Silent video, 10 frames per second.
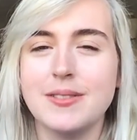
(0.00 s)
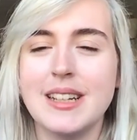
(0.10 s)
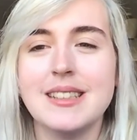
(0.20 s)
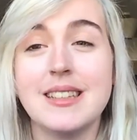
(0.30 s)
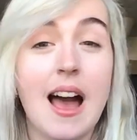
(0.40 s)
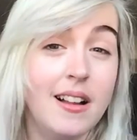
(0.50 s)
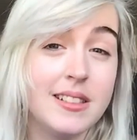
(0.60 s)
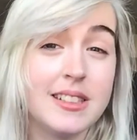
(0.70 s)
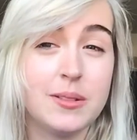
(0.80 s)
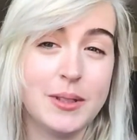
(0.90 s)
It's
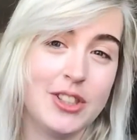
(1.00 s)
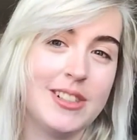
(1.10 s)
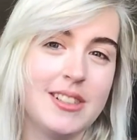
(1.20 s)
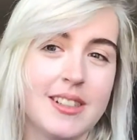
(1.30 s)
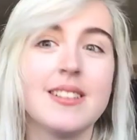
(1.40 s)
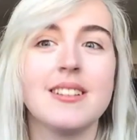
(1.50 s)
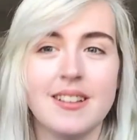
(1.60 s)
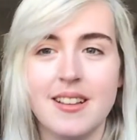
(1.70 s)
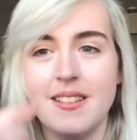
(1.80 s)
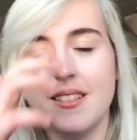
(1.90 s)
Eldest, which is
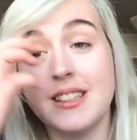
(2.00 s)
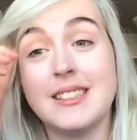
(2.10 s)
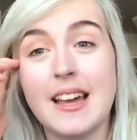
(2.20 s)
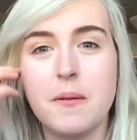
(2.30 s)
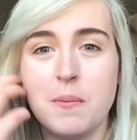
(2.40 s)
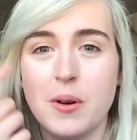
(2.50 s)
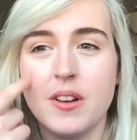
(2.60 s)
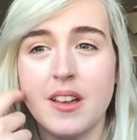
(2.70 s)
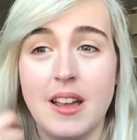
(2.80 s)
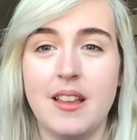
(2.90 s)
the second book
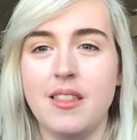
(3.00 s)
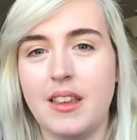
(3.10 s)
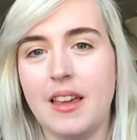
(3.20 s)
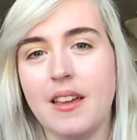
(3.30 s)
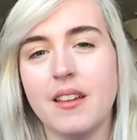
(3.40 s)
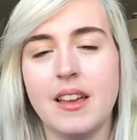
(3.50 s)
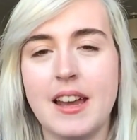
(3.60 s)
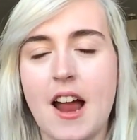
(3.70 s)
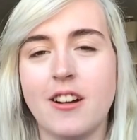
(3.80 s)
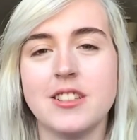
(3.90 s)
in the
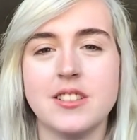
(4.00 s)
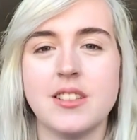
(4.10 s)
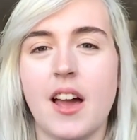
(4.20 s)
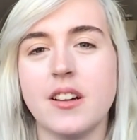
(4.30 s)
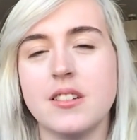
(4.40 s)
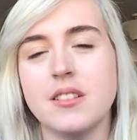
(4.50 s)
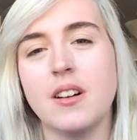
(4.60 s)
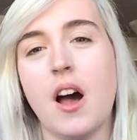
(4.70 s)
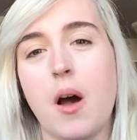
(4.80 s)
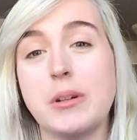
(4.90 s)
inheritance cycle,
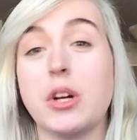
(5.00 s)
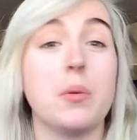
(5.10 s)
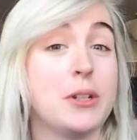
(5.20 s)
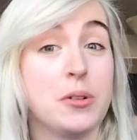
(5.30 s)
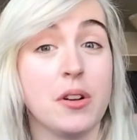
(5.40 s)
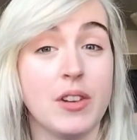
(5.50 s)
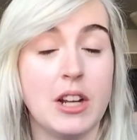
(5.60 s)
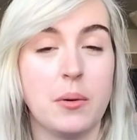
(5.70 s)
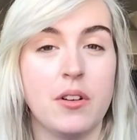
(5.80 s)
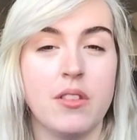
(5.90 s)
which I will be doing a
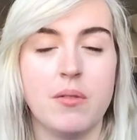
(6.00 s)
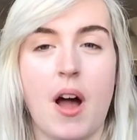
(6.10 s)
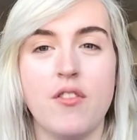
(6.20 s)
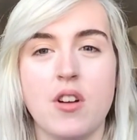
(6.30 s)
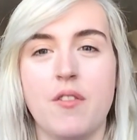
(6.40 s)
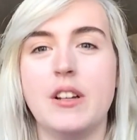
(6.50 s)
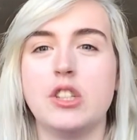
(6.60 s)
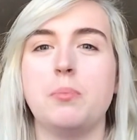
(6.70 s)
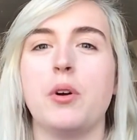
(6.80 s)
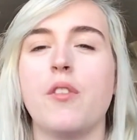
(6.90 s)
video on after I finish
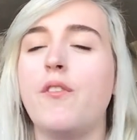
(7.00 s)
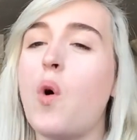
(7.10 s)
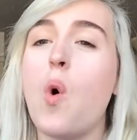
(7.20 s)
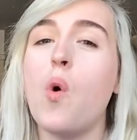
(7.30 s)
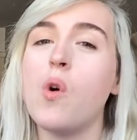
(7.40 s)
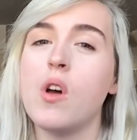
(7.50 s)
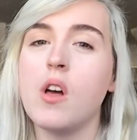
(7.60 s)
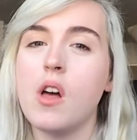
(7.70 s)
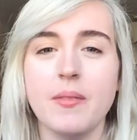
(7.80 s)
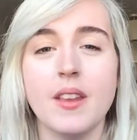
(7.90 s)
book 4,
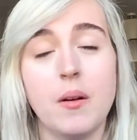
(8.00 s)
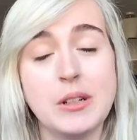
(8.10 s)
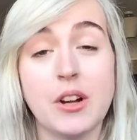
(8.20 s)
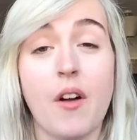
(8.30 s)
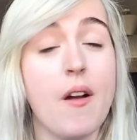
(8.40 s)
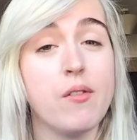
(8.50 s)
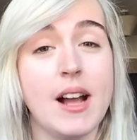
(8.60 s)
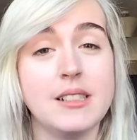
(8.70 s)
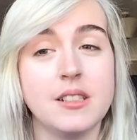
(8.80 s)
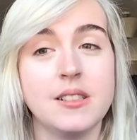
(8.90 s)
which I've read.